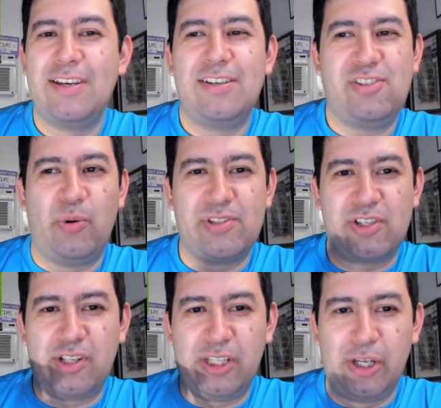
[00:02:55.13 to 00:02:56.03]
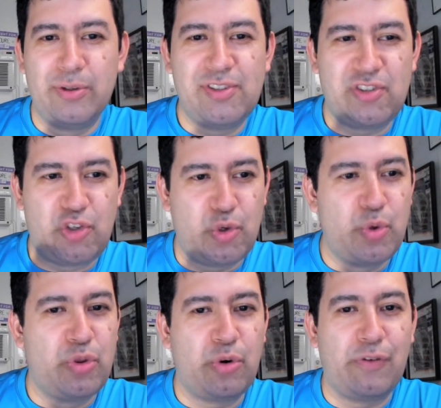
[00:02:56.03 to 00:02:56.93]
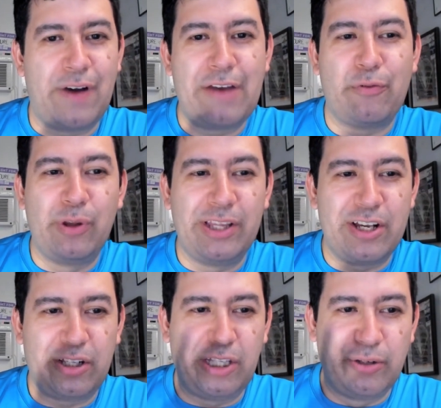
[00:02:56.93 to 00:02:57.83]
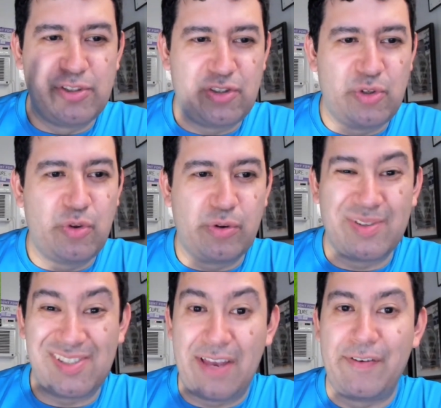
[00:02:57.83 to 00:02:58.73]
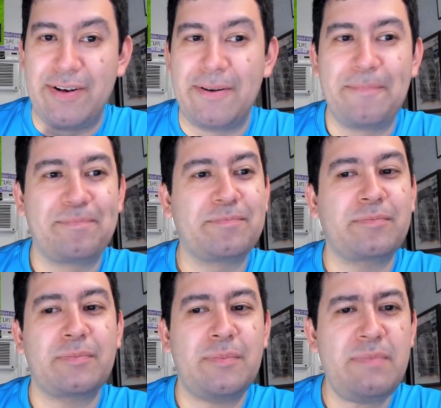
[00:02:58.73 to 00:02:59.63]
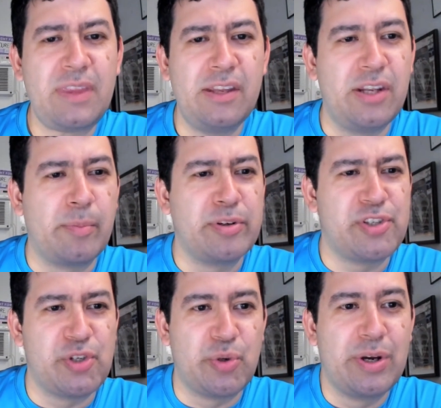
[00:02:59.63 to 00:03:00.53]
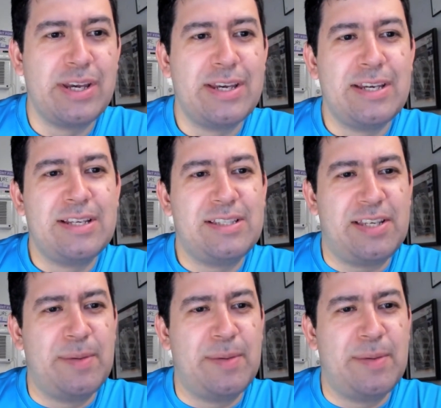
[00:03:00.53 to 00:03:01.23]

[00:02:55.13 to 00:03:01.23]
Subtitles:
So it's a close two through five, really a close two through seven. Number two, Tim